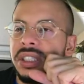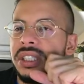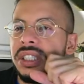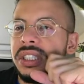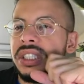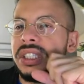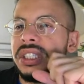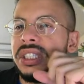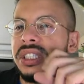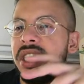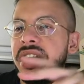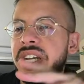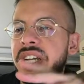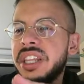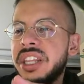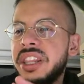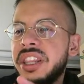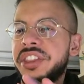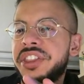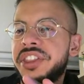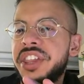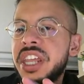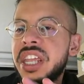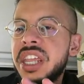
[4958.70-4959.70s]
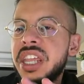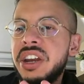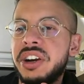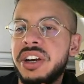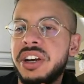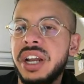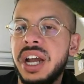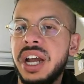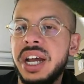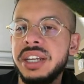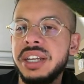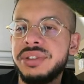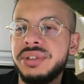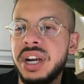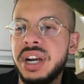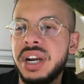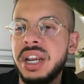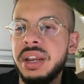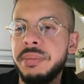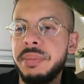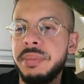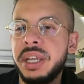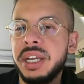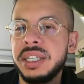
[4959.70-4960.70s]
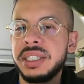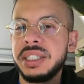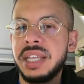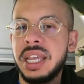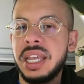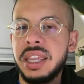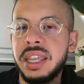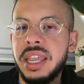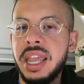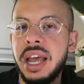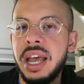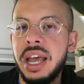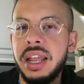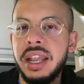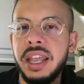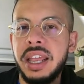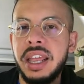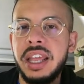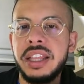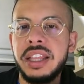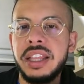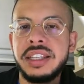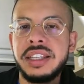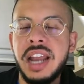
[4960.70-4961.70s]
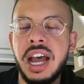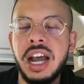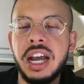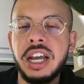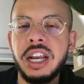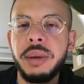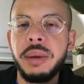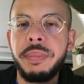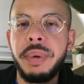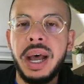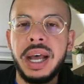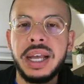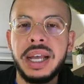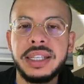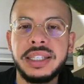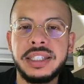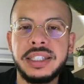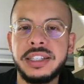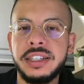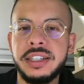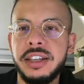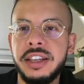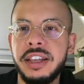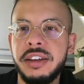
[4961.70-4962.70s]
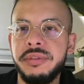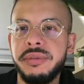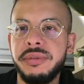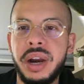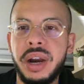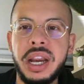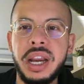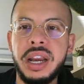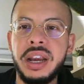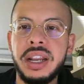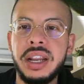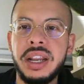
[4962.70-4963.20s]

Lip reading: The thing here, guys, right? Because like, yeah, it's not going to pass, right?